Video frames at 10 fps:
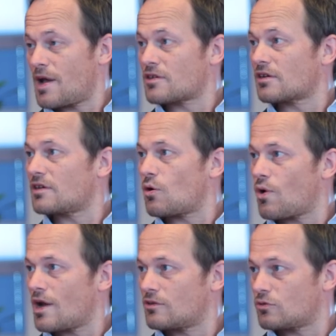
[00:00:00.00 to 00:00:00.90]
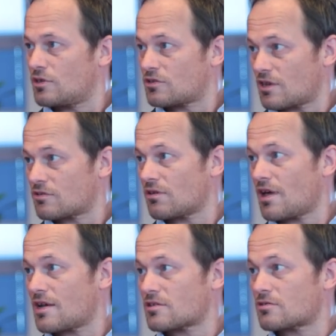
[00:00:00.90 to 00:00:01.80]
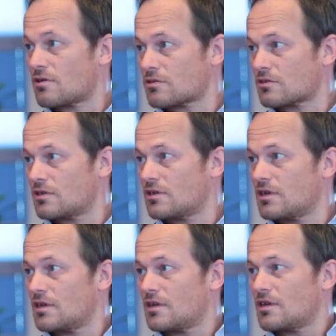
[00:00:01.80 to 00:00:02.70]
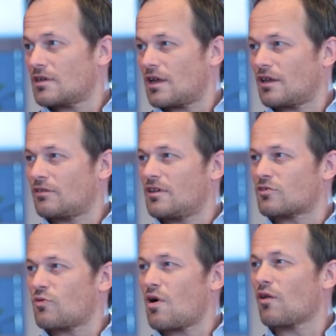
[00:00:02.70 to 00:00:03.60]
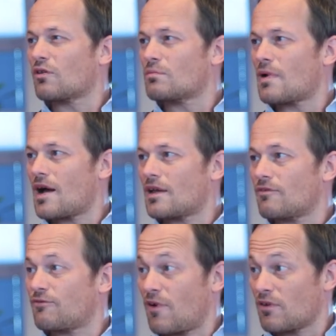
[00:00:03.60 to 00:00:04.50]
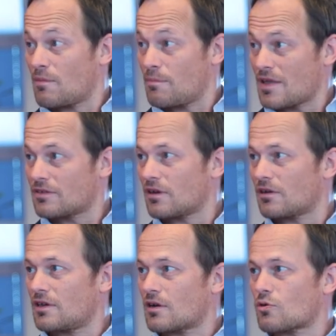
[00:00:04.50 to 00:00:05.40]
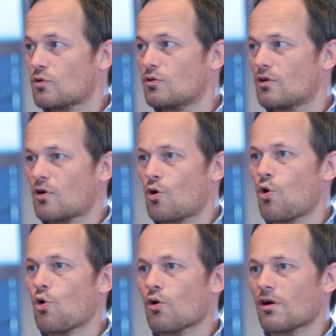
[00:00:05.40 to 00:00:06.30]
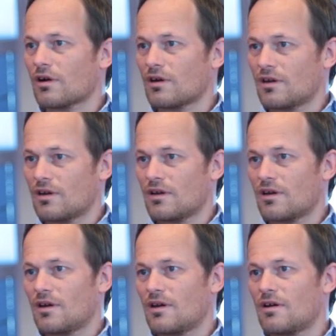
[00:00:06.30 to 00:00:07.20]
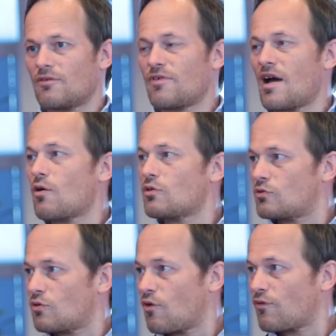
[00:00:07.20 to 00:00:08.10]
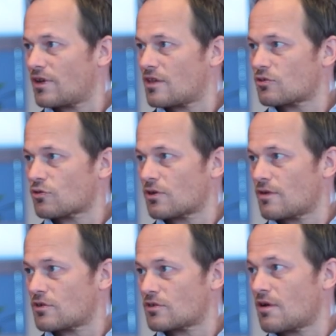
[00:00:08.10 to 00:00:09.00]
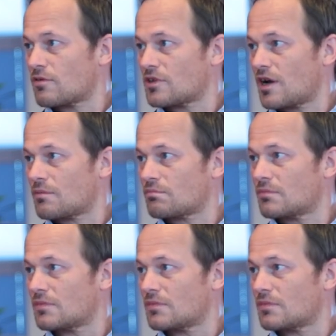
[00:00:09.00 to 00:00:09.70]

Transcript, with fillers: basically a way to decentralize trust. And this will undermine fundamentally the, the core uh, value of financial services over time.